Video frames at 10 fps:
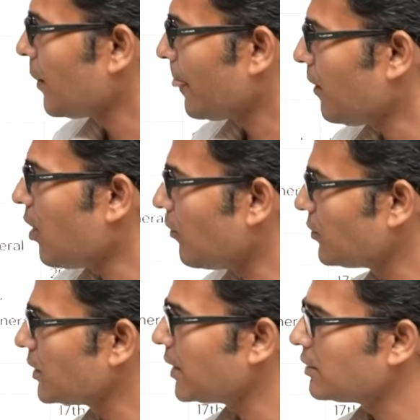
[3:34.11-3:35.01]
Now
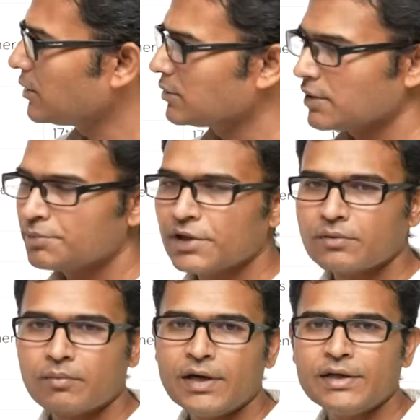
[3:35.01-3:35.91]
after that
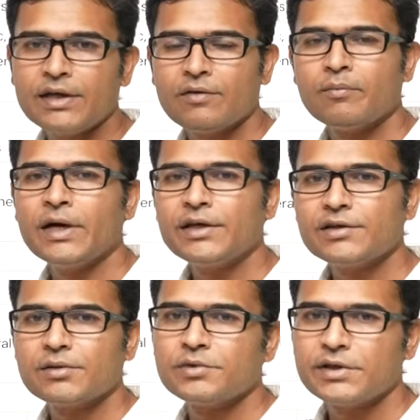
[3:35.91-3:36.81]
subject multi multi
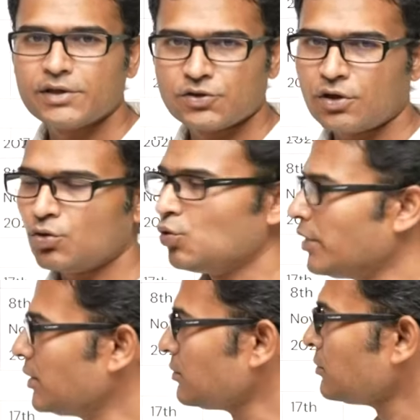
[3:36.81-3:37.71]
subject tests are
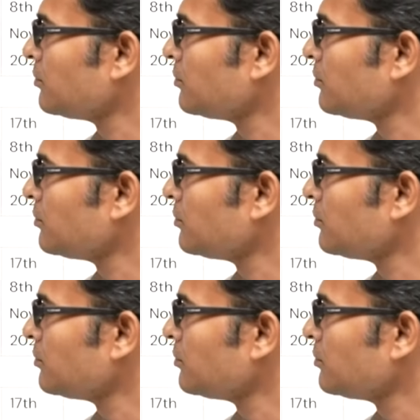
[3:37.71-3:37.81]
over,